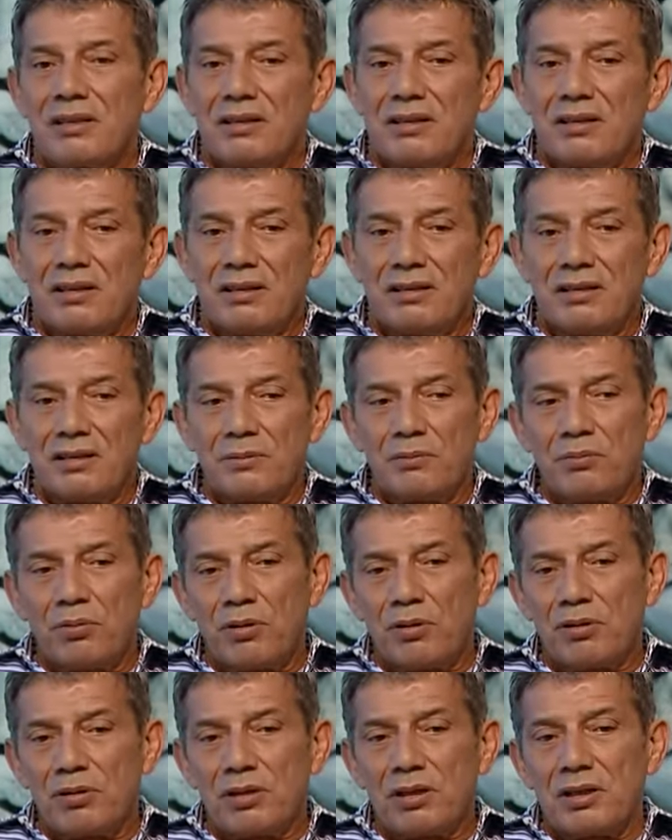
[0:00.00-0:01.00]
a little
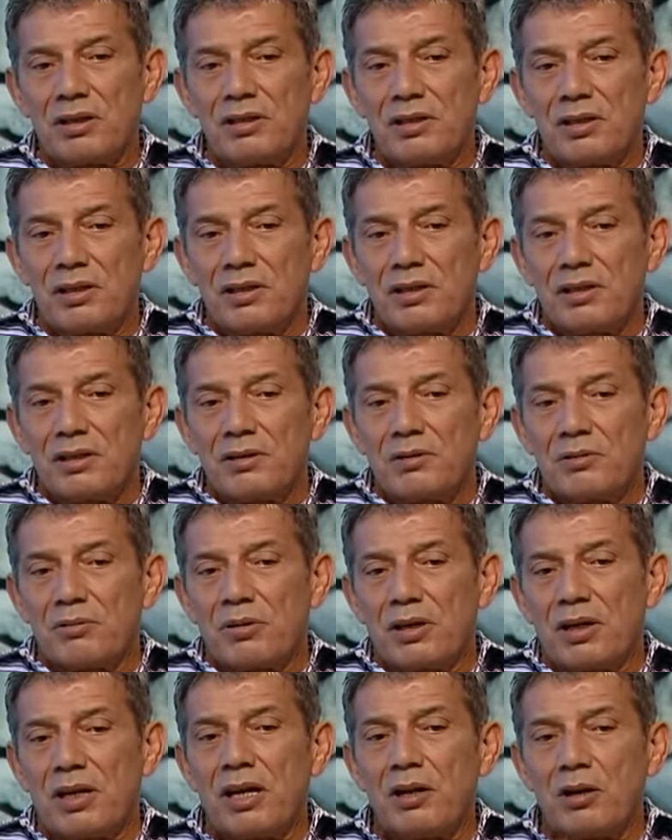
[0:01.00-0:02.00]
boy,
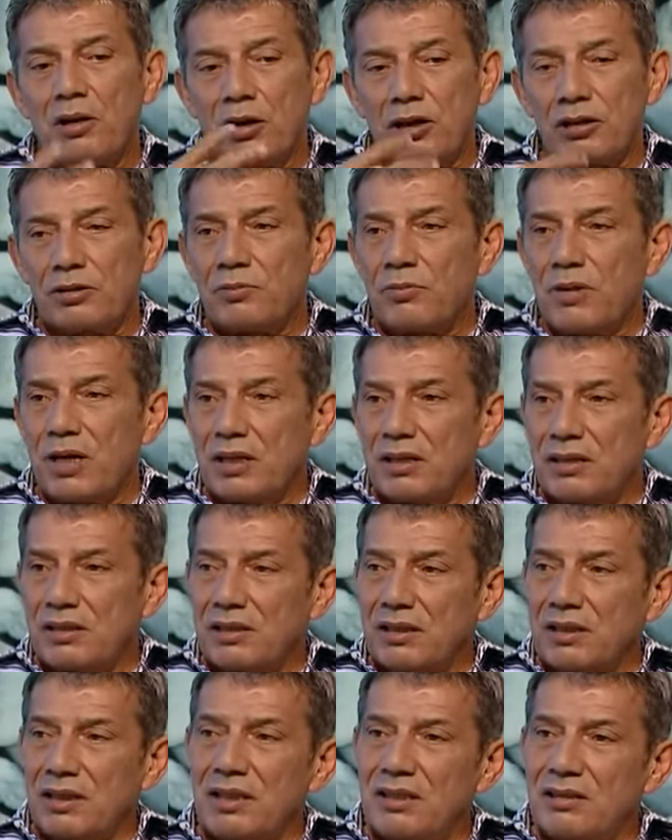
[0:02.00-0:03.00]
when I lost my
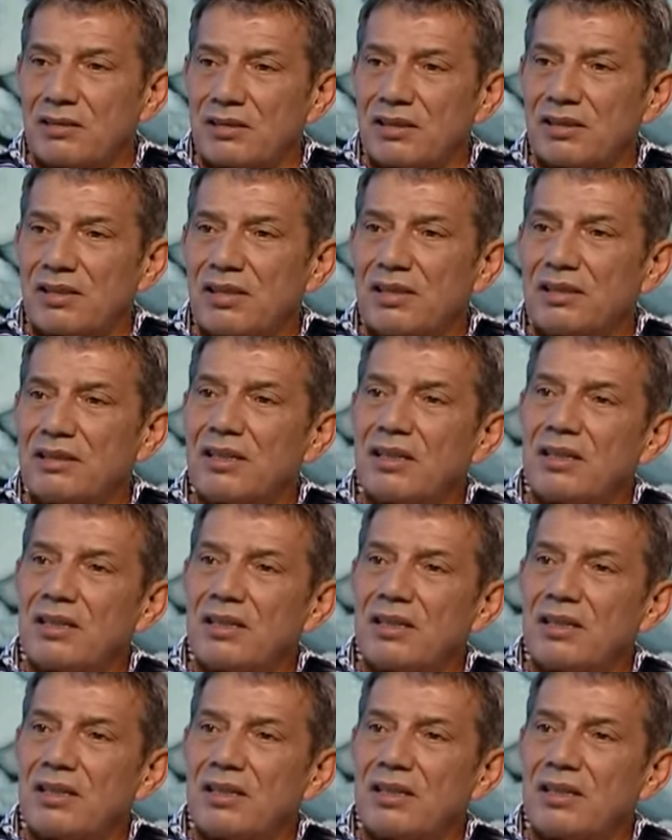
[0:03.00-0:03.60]
innocence.